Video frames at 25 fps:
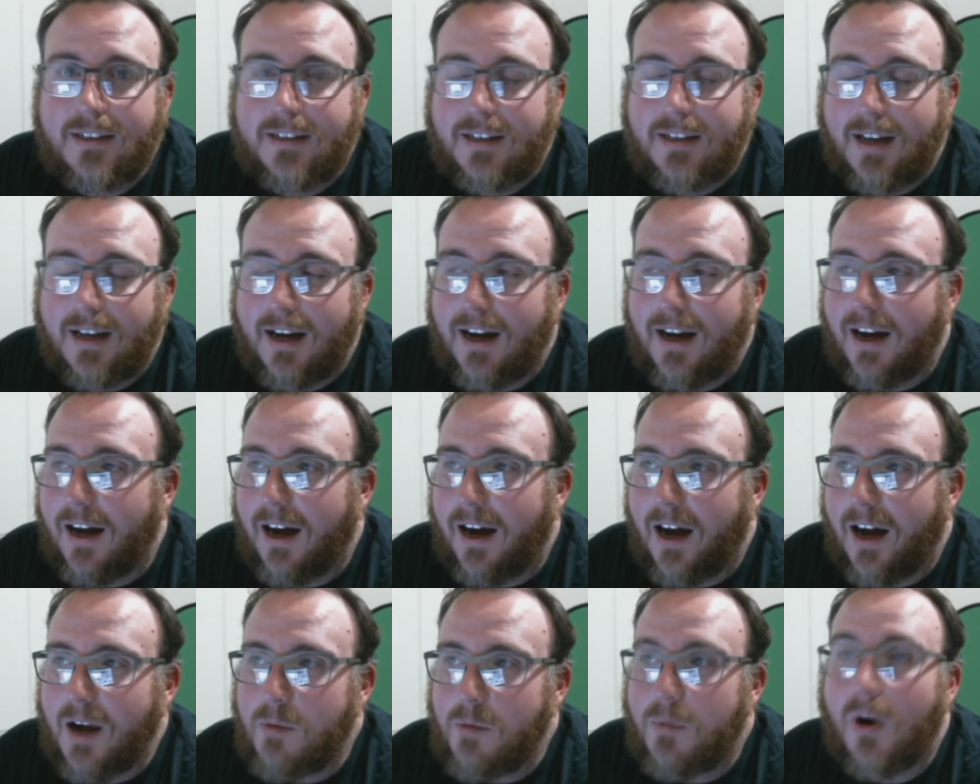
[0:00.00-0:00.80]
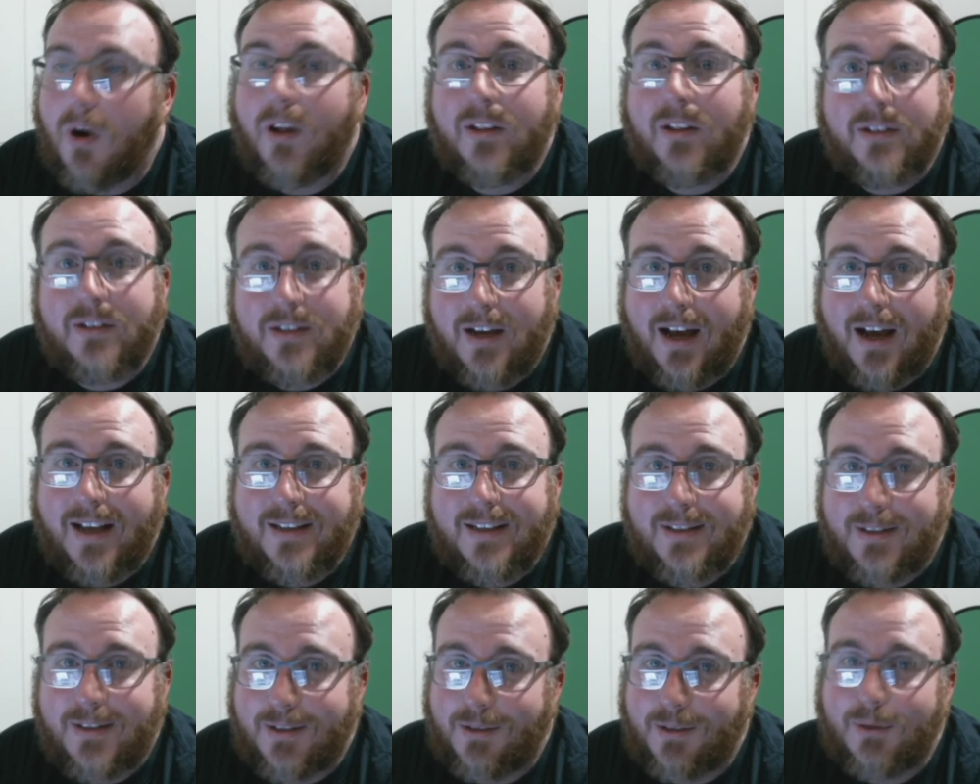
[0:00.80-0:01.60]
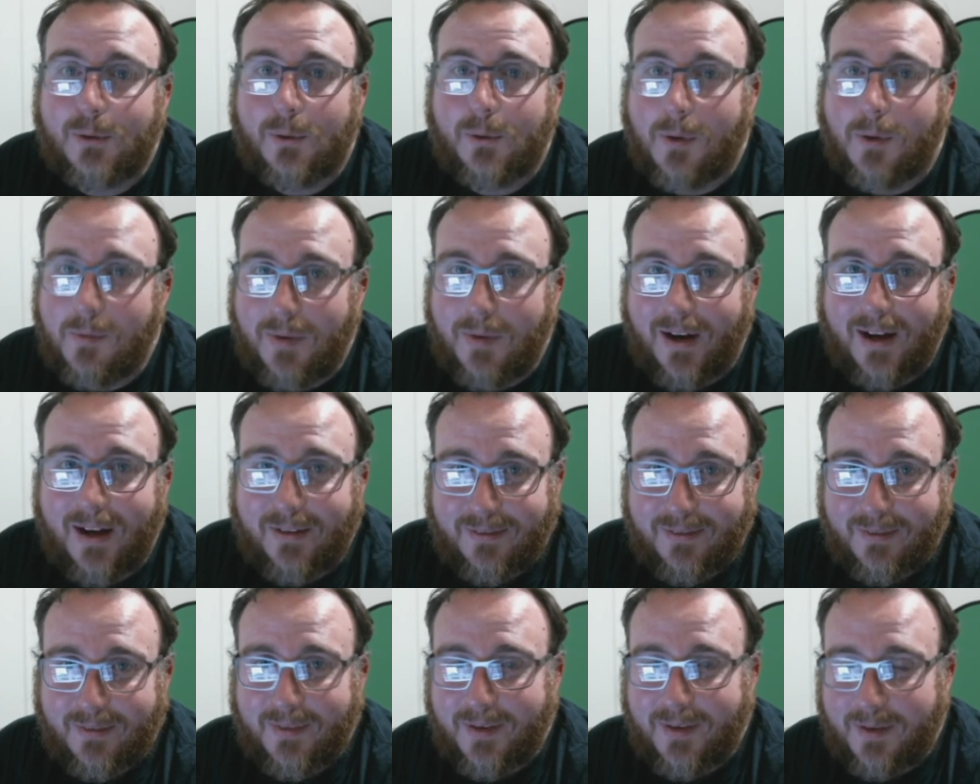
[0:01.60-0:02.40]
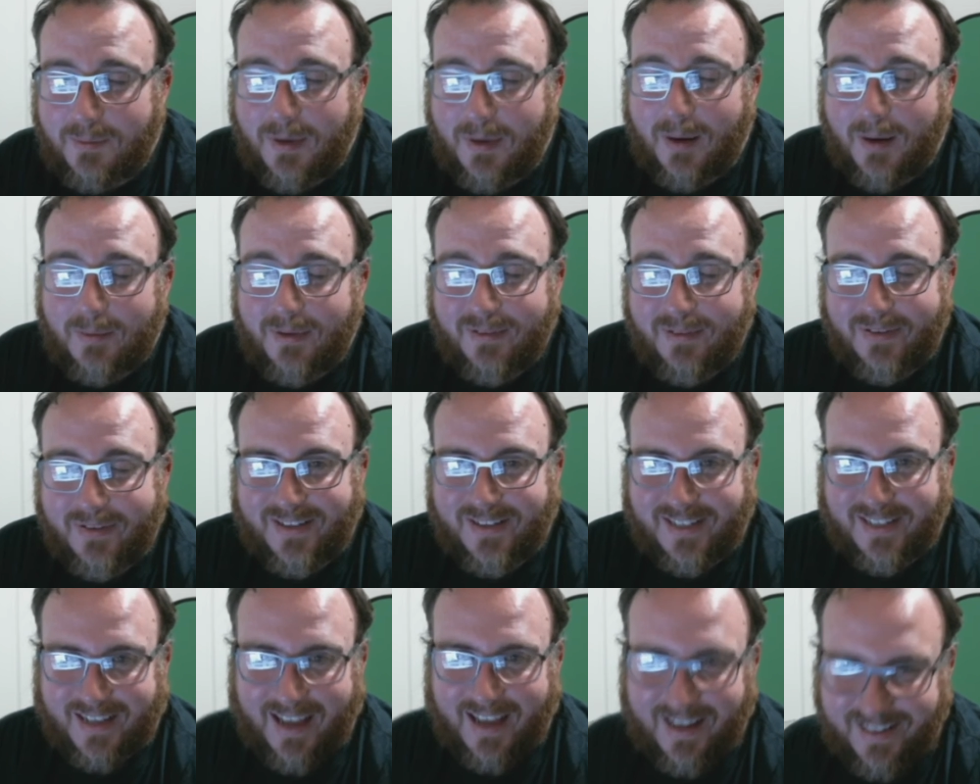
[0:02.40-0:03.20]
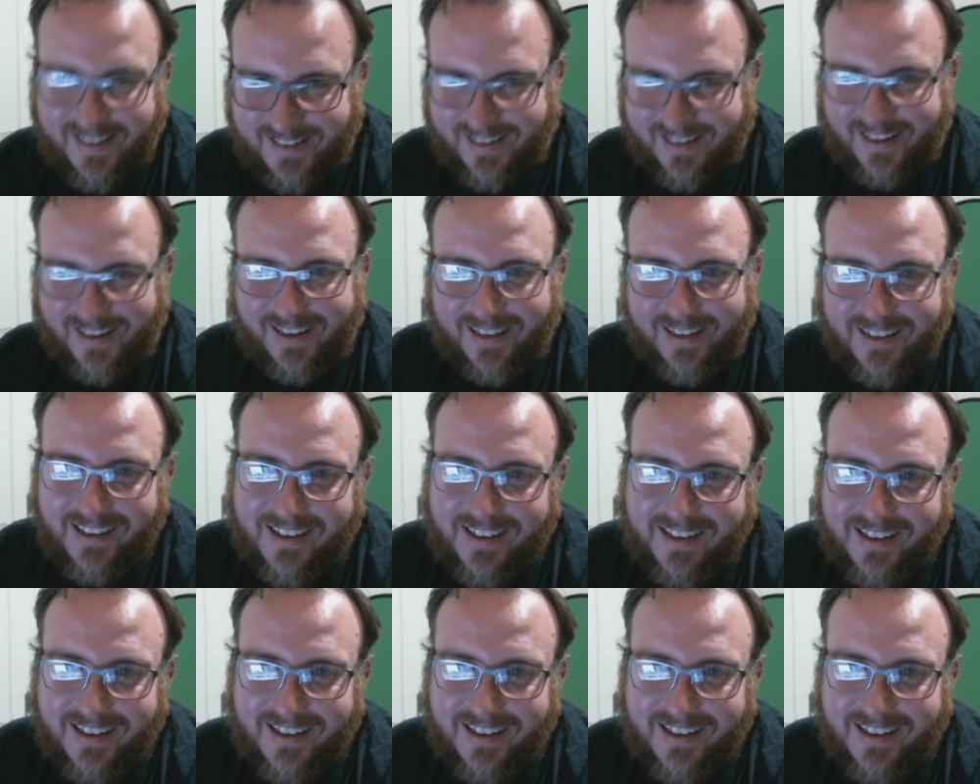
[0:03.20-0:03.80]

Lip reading: I apologize to you on behalf of the Department of Education